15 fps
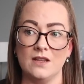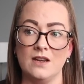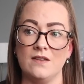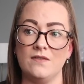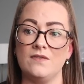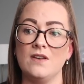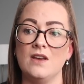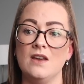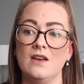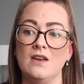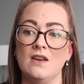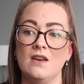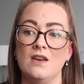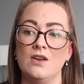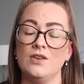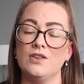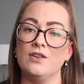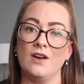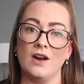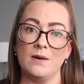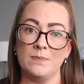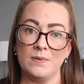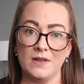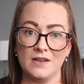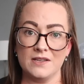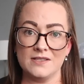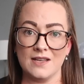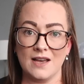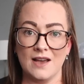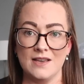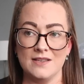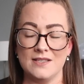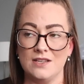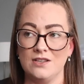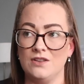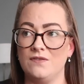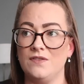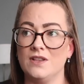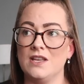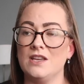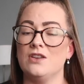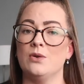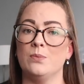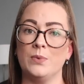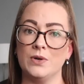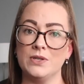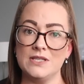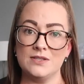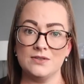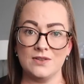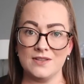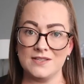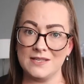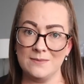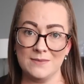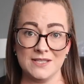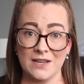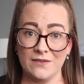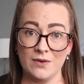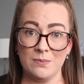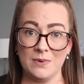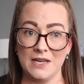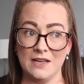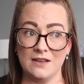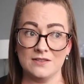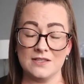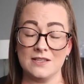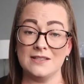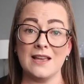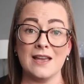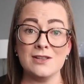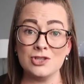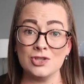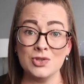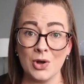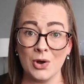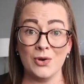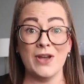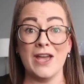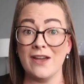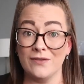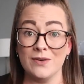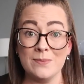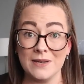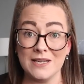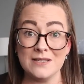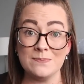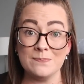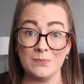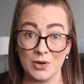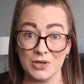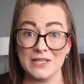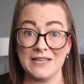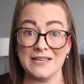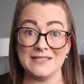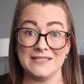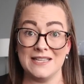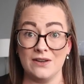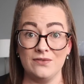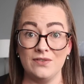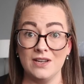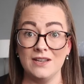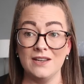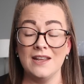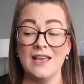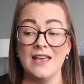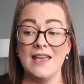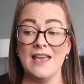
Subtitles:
And if you are plus size and you feel like your body's not the same as everybody else's, it's not. Everybody's body is different.